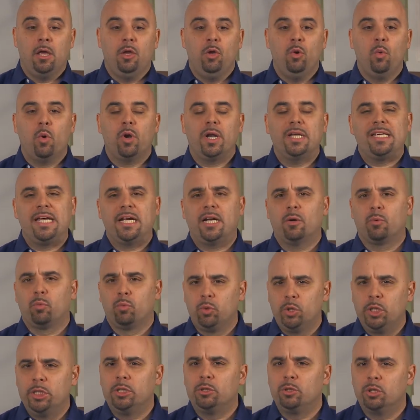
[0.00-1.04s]
You want to take a
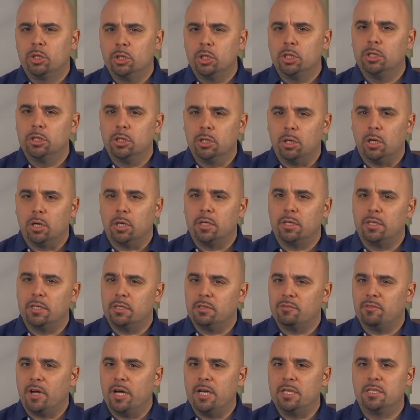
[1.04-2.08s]
real good look at the
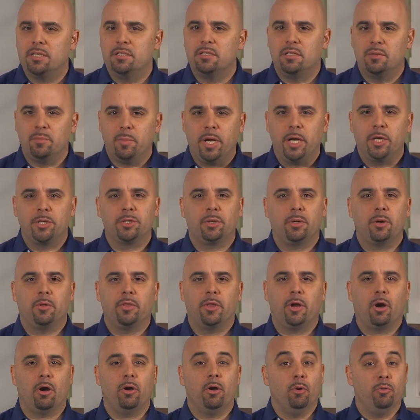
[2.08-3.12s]
devices and make sure
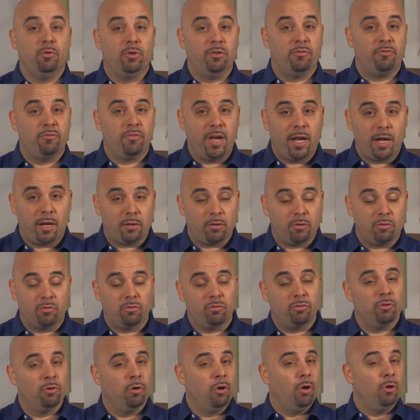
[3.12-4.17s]
there are no
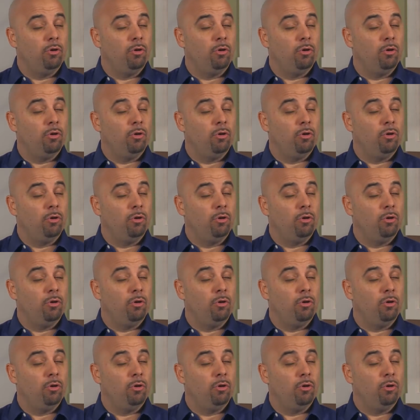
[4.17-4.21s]
defects,